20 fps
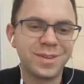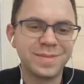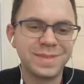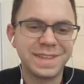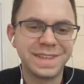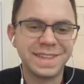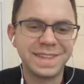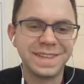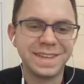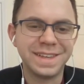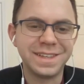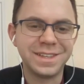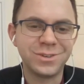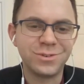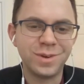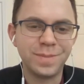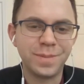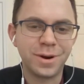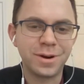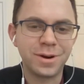welcome to the
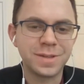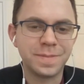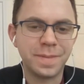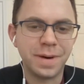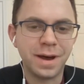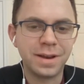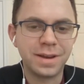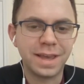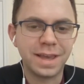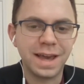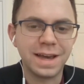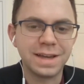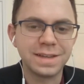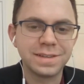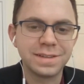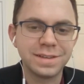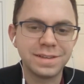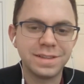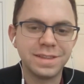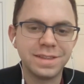History Bards
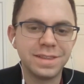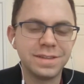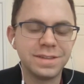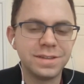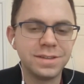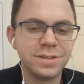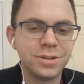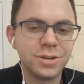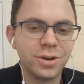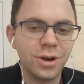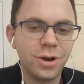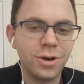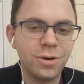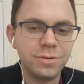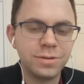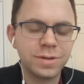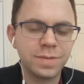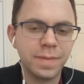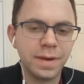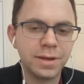podcast. This is your
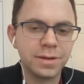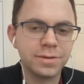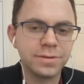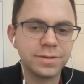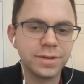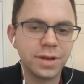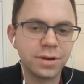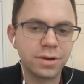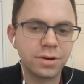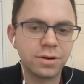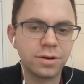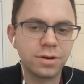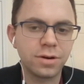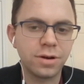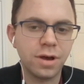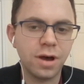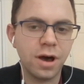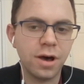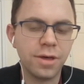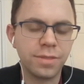host, Michael
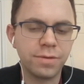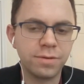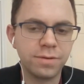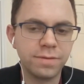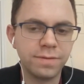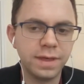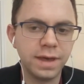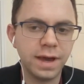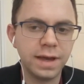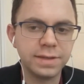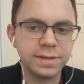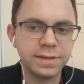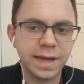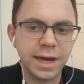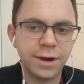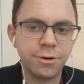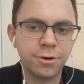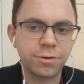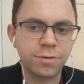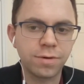Zucker, author of the
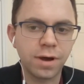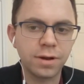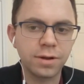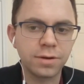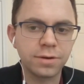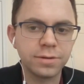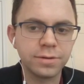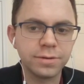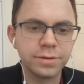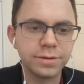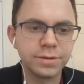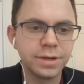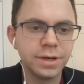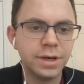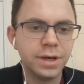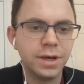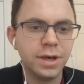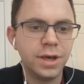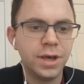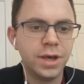Eisenhower Chronicles.
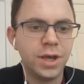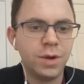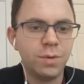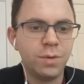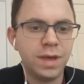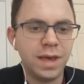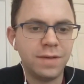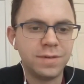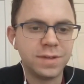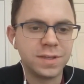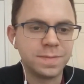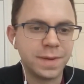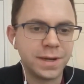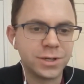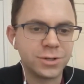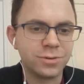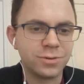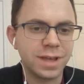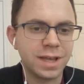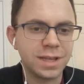We have a
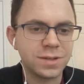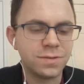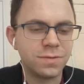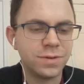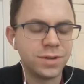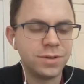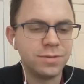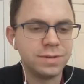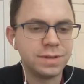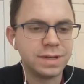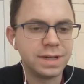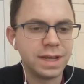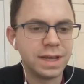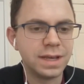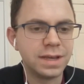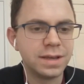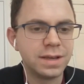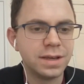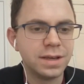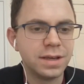special guest for you
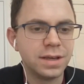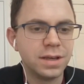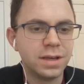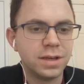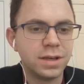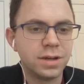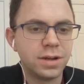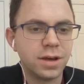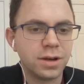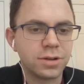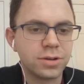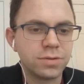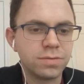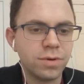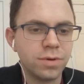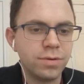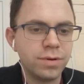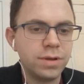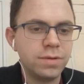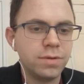today. Dr.
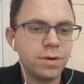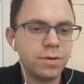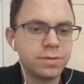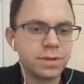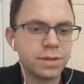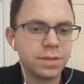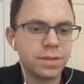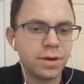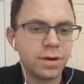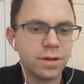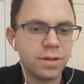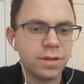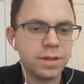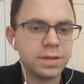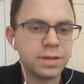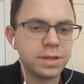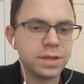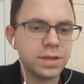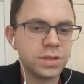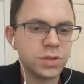Roni Rosenthal
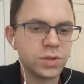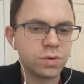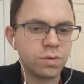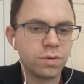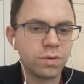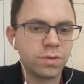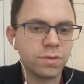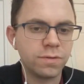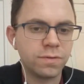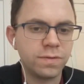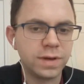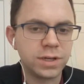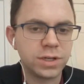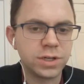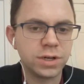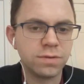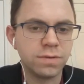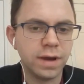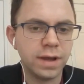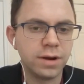is a historical
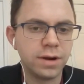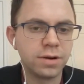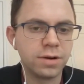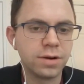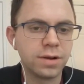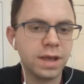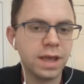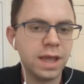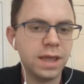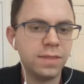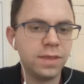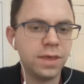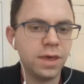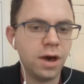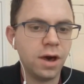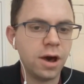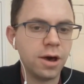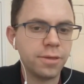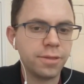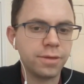fiction writer and the
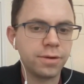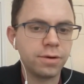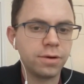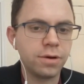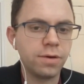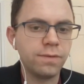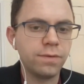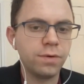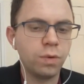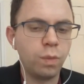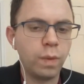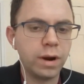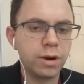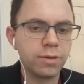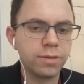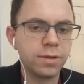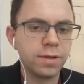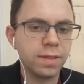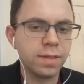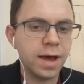author of
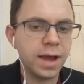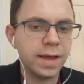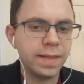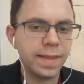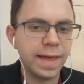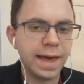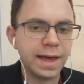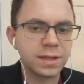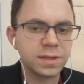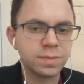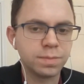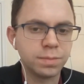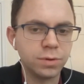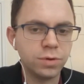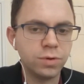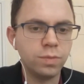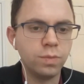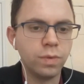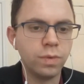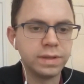Where the Lilacs
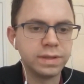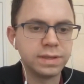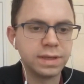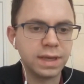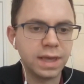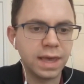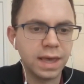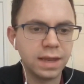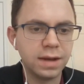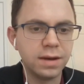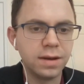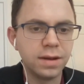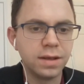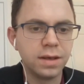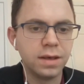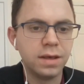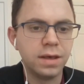Bloom Once Again.